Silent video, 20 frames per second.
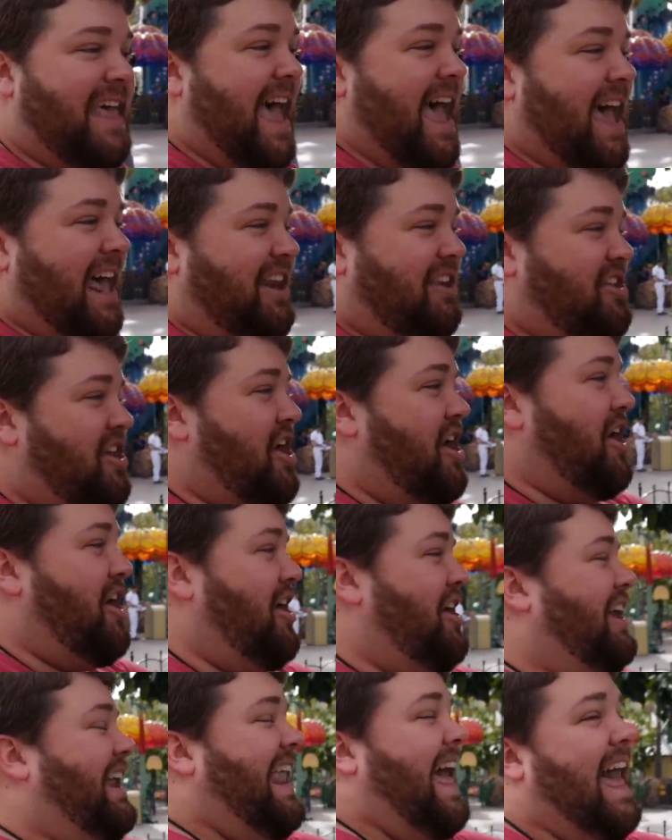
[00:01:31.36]
that
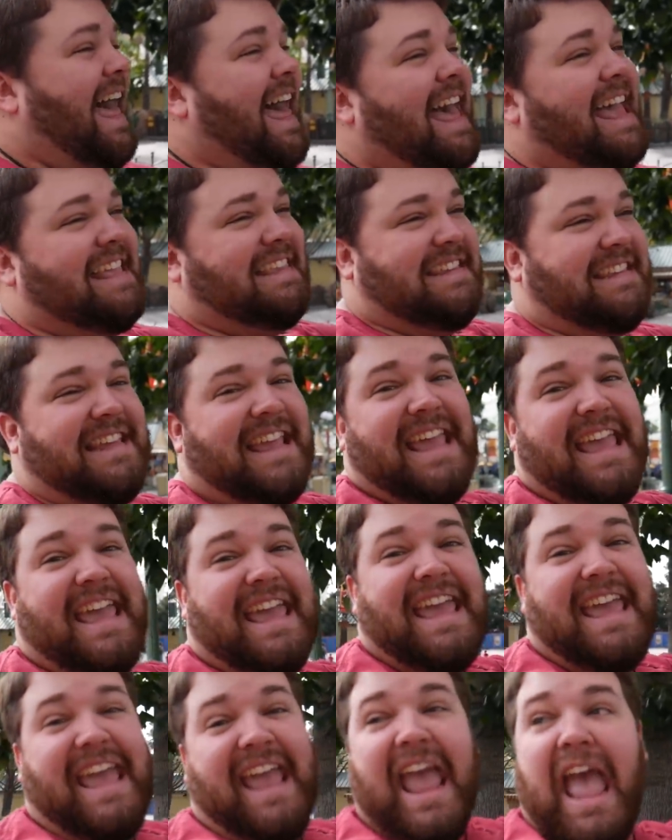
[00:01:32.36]
girl I
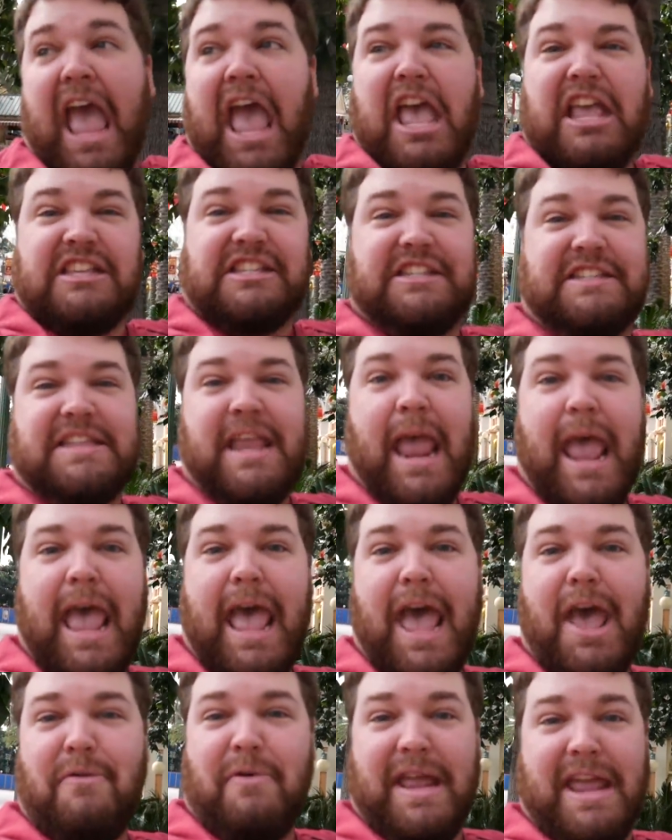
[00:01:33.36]
see
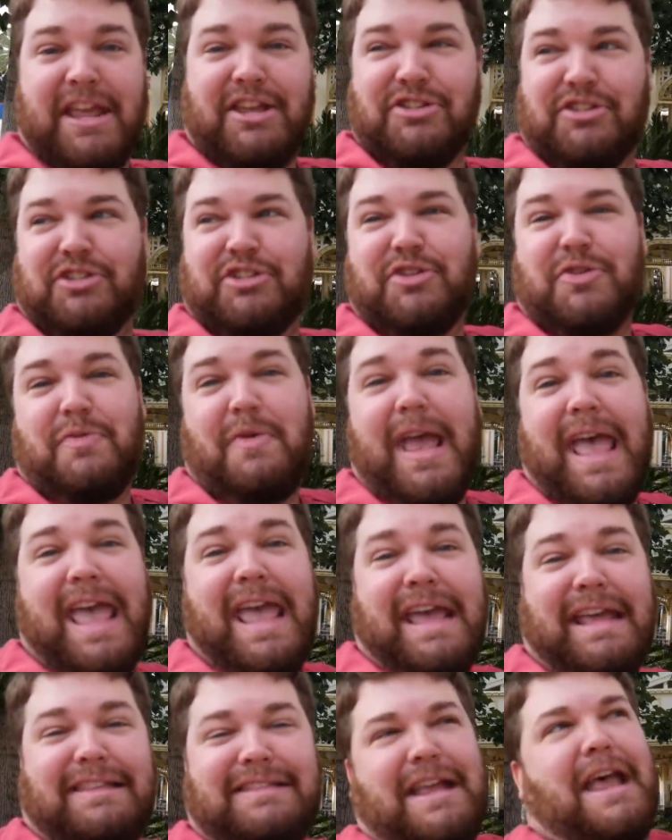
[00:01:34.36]
staring straight